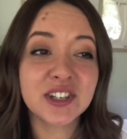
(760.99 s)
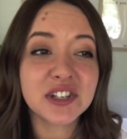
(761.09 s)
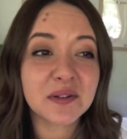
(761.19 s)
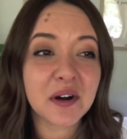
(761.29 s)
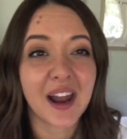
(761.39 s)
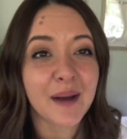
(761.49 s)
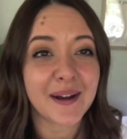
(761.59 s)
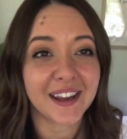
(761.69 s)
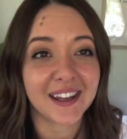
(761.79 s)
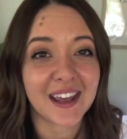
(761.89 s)
and you know what? I
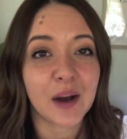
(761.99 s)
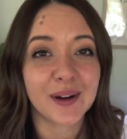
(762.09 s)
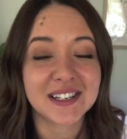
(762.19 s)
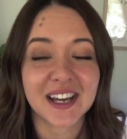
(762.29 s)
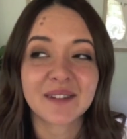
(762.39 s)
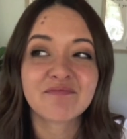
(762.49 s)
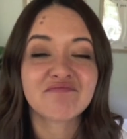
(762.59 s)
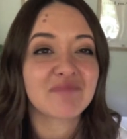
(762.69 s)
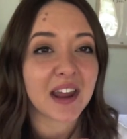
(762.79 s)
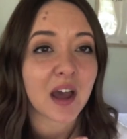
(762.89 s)
might get a cat one day and